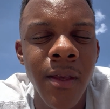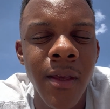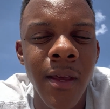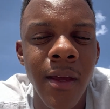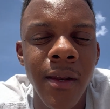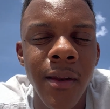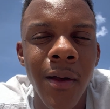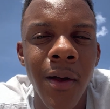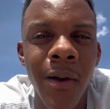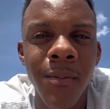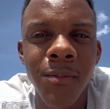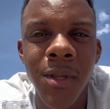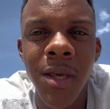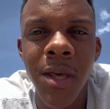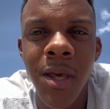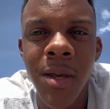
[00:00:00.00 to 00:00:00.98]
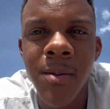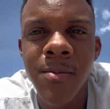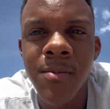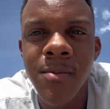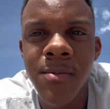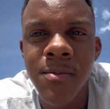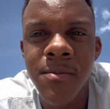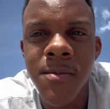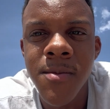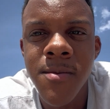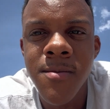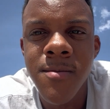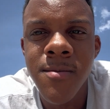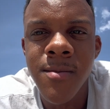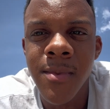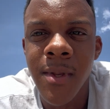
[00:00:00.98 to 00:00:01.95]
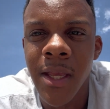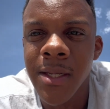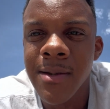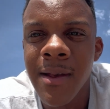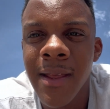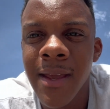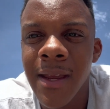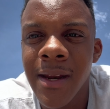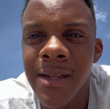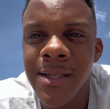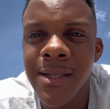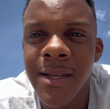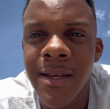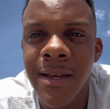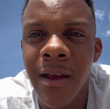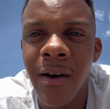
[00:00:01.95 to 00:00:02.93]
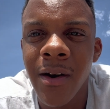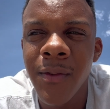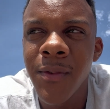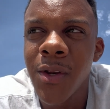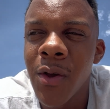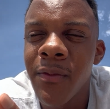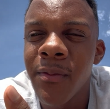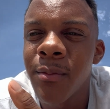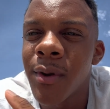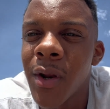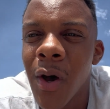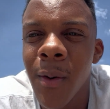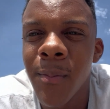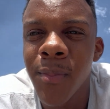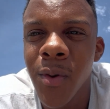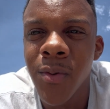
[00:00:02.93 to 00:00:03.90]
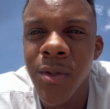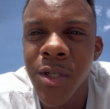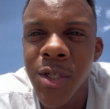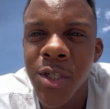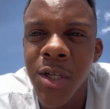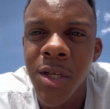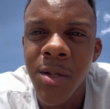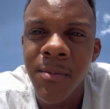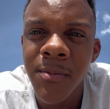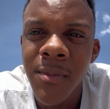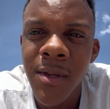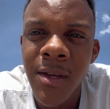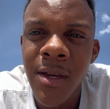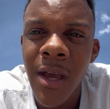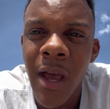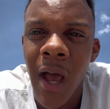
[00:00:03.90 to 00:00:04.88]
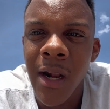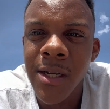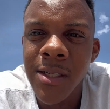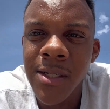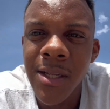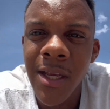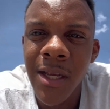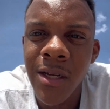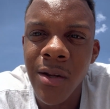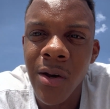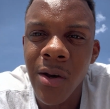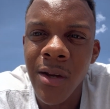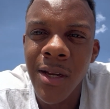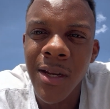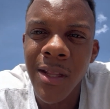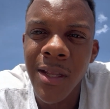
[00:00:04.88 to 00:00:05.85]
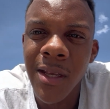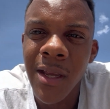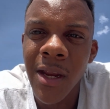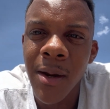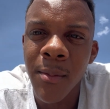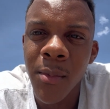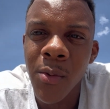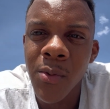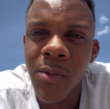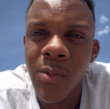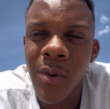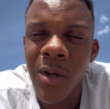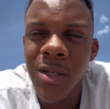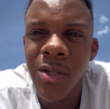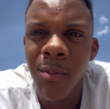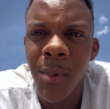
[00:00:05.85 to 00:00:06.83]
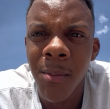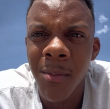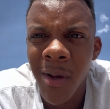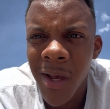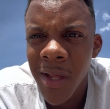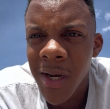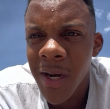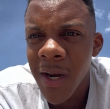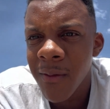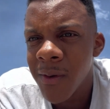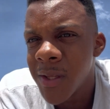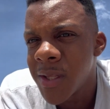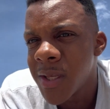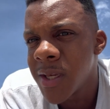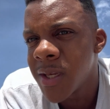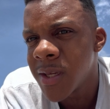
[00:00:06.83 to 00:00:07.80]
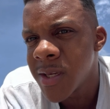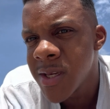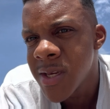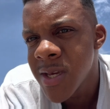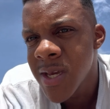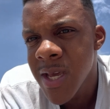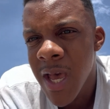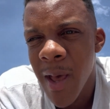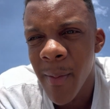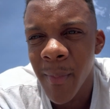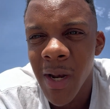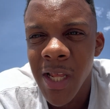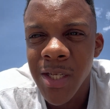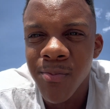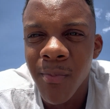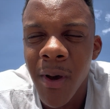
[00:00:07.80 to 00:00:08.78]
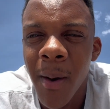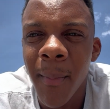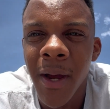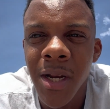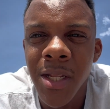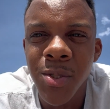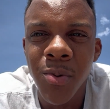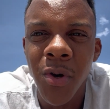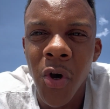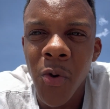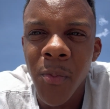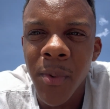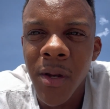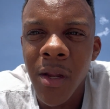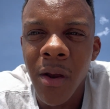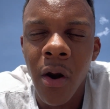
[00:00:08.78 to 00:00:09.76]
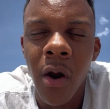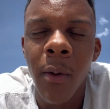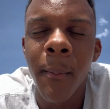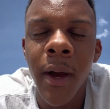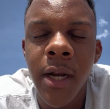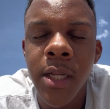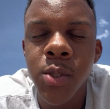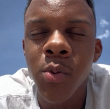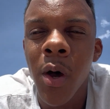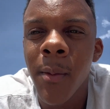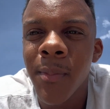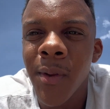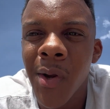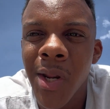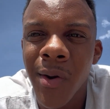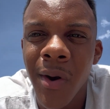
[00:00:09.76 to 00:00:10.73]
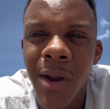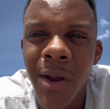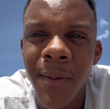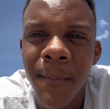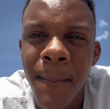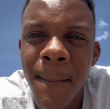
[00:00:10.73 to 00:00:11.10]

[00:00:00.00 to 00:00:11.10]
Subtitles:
And yeah, that's all I gotta say. I don't even know if I'm gonna upload this shit. I just like talking to the camera with what's on my mind and everything. I mean, I might as well upload it, right?